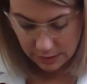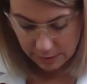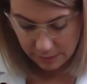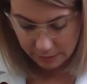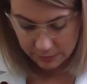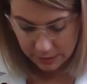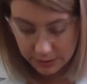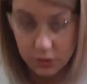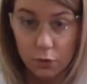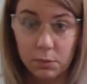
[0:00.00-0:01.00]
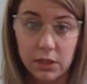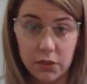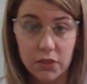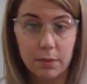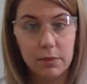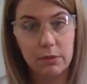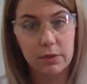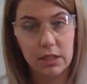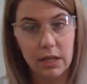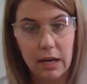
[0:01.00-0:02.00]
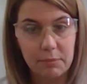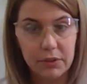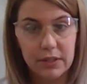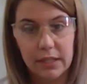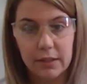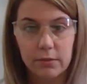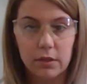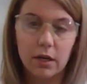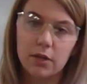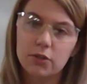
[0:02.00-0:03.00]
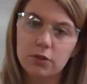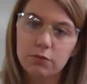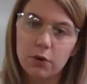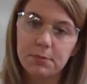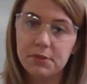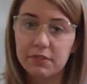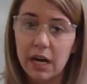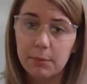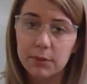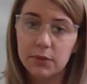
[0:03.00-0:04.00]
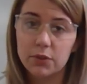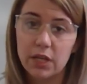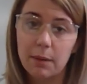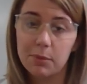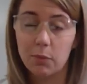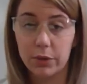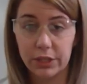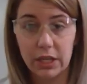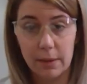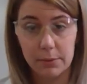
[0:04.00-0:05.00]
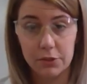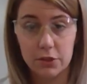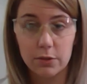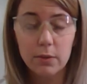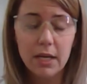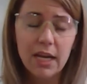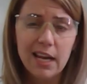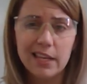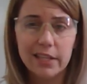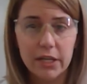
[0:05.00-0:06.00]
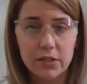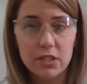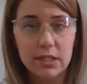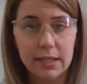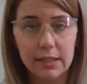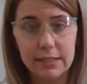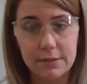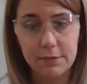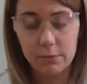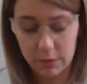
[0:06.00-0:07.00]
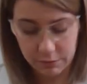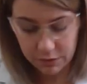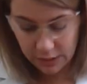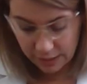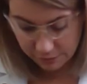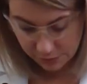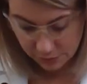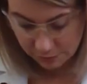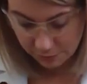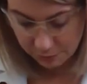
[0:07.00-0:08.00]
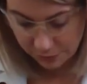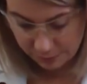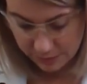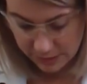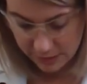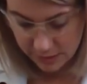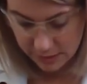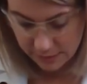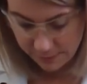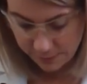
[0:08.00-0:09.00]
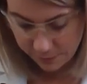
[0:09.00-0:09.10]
I would assume that there's something with the copper in there. There are two forms of copper. There's copper 1 and copper 2, and they are slightly different whenever they have their different flame tests.